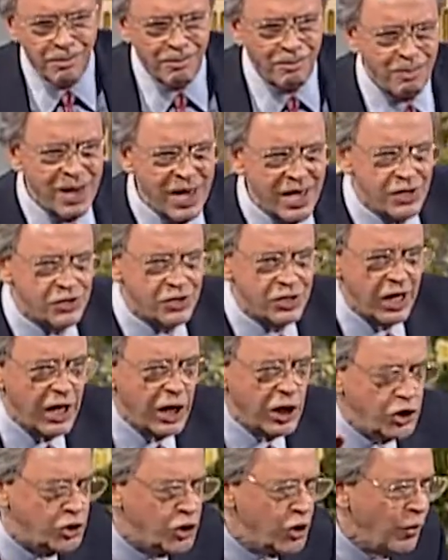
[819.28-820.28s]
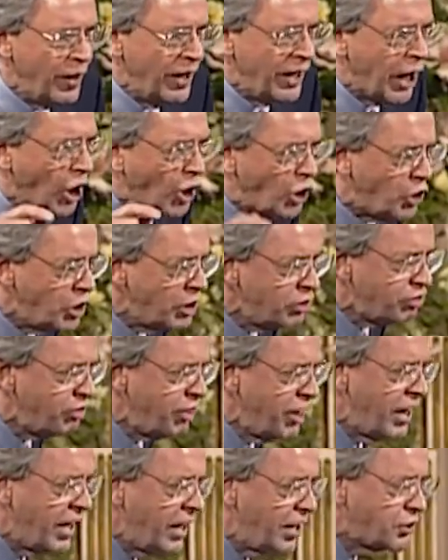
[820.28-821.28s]
busy doing good
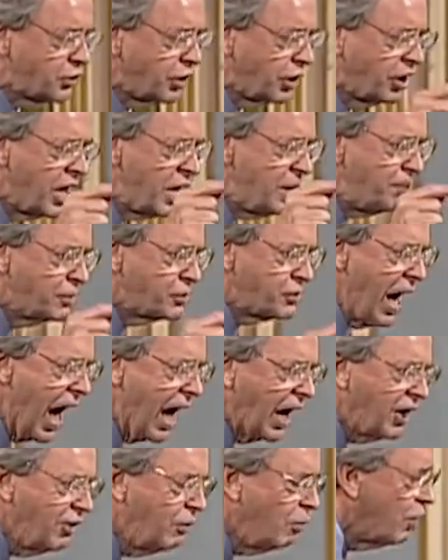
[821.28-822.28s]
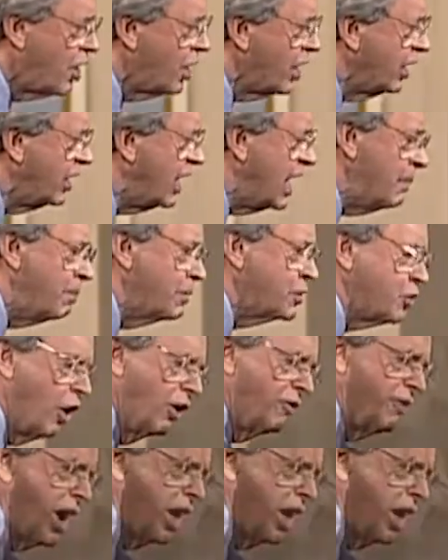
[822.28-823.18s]
things to keep us out of the Word and keep us off